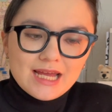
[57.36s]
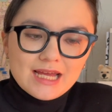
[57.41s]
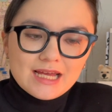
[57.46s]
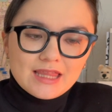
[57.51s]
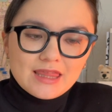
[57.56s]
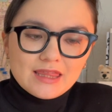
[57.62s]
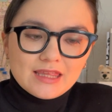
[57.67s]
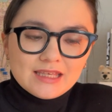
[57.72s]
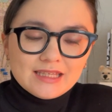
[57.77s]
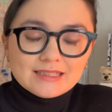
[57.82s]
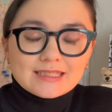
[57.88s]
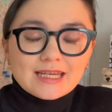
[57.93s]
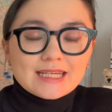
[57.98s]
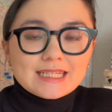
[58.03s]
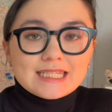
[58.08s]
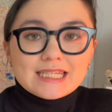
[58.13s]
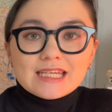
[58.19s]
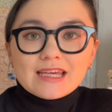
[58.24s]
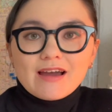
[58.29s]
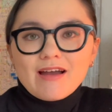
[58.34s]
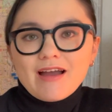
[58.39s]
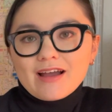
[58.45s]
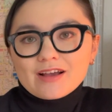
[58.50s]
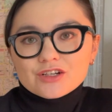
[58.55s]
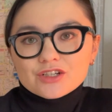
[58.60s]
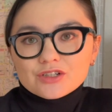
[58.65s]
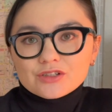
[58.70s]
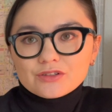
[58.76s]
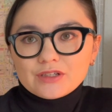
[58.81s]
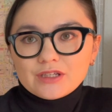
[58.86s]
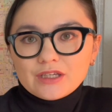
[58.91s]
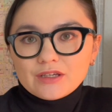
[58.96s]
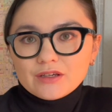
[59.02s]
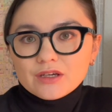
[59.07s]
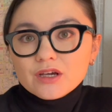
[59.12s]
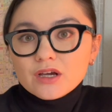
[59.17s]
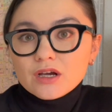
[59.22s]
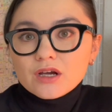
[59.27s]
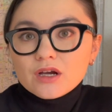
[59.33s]
his idea actually
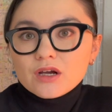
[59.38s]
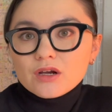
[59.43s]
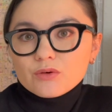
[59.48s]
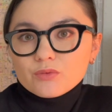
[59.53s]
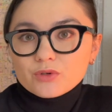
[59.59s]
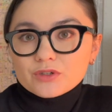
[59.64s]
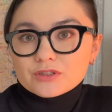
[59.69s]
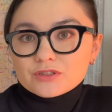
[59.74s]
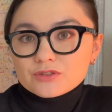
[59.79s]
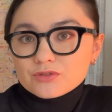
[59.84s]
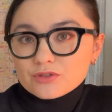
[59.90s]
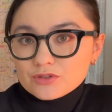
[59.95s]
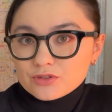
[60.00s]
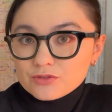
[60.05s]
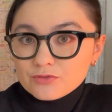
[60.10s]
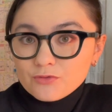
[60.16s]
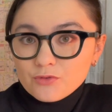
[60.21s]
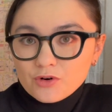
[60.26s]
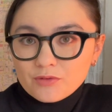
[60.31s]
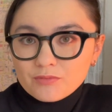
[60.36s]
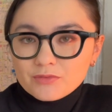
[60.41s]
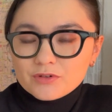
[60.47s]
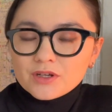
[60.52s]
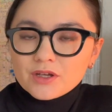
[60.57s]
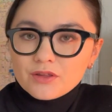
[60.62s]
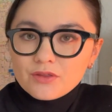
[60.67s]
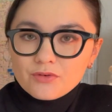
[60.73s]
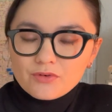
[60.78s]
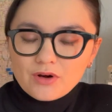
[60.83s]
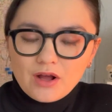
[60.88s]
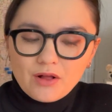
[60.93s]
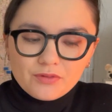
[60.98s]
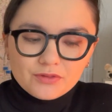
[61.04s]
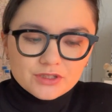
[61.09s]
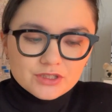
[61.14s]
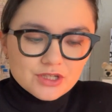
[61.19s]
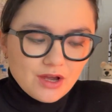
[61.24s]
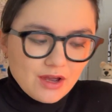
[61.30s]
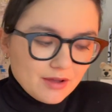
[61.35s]
was transformed throughout
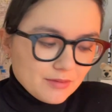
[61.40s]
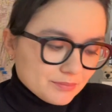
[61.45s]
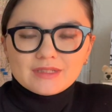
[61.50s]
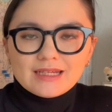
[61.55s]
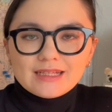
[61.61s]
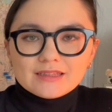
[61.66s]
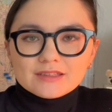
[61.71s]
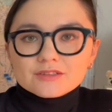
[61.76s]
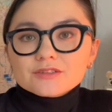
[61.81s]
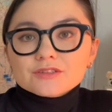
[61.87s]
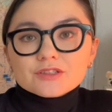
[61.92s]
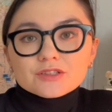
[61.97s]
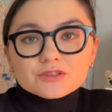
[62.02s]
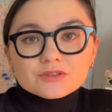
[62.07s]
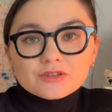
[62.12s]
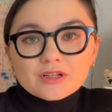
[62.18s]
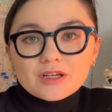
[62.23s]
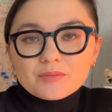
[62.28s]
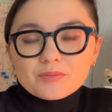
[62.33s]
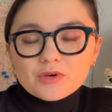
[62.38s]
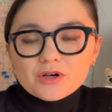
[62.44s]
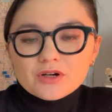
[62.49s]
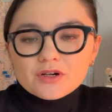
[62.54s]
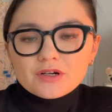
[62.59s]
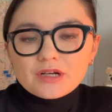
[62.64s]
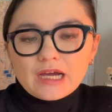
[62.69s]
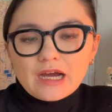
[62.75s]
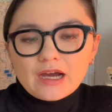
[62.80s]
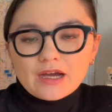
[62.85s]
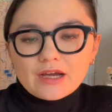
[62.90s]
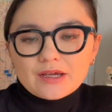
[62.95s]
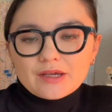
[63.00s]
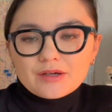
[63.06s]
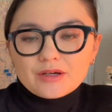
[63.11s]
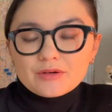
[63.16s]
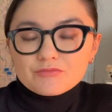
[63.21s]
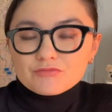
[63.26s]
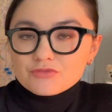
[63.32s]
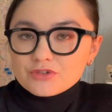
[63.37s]
the time. A little disclaimer, I
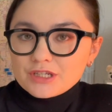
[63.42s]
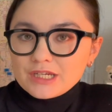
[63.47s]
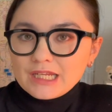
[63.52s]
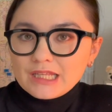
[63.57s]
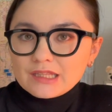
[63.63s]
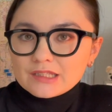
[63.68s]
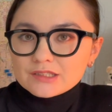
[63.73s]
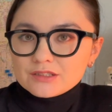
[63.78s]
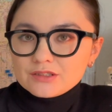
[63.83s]
am reading this